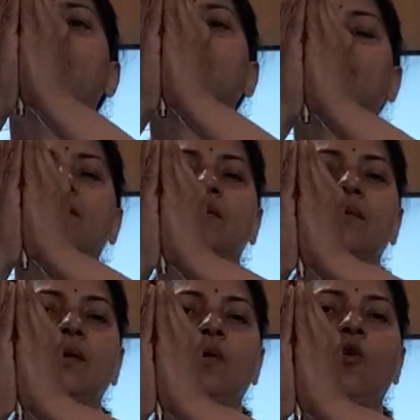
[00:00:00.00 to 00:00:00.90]
this,
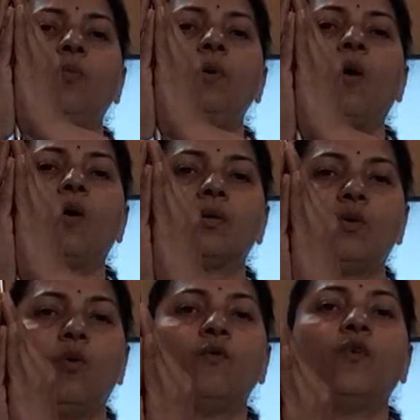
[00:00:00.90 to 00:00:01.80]
oblong,
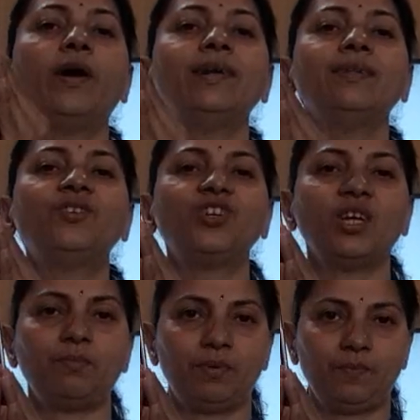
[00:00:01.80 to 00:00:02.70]
ovoid in
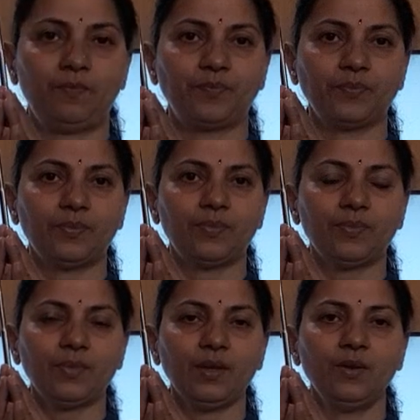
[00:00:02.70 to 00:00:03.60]
shape.
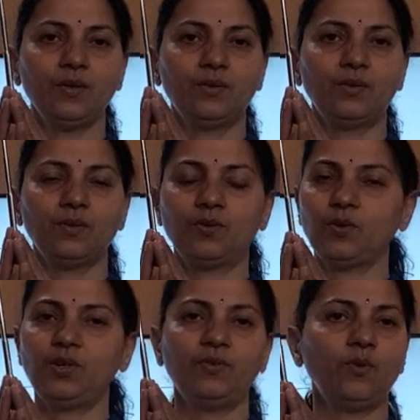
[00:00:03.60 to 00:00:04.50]
So
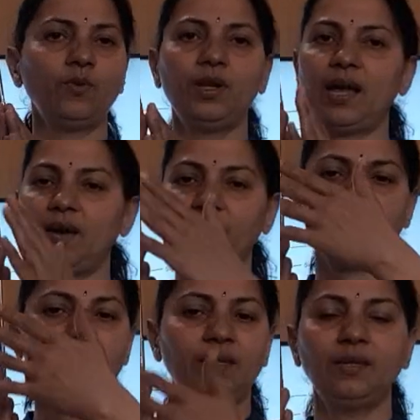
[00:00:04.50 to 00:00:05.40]
it will only have an
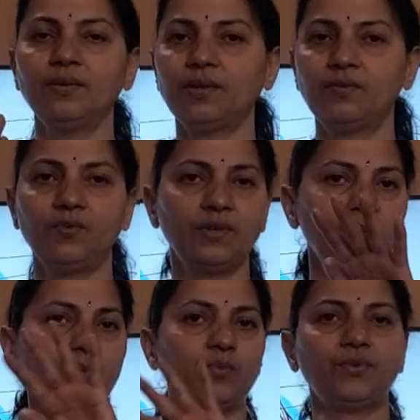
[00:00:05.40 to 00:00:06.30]
anterior surface
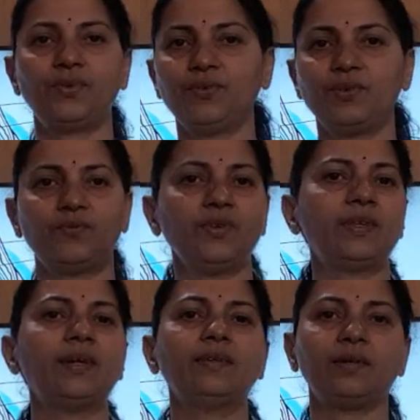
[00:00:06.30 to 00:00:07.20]
and a posterior surface,
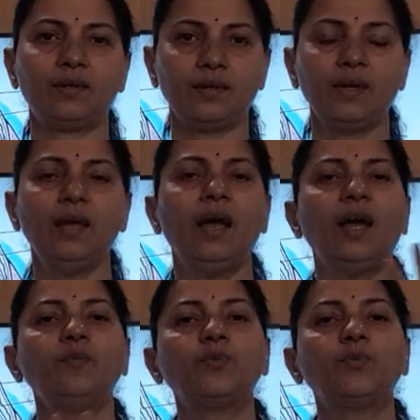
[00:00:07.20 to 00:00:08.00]
that's it. And